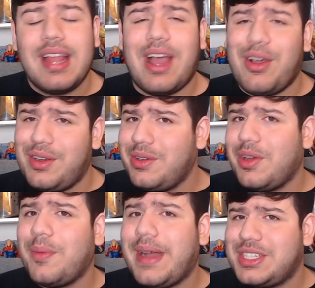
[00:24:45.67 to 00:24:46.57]
Now, I don't
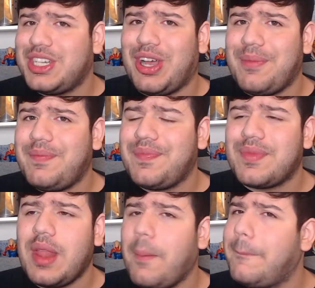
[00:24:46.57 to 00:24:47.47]
know about y'all,
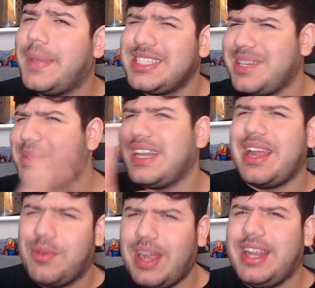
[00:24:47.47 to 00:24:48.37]
but something
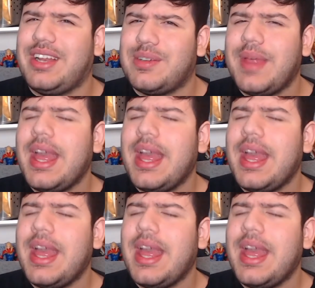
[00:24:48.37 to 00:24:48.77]
ain't right here.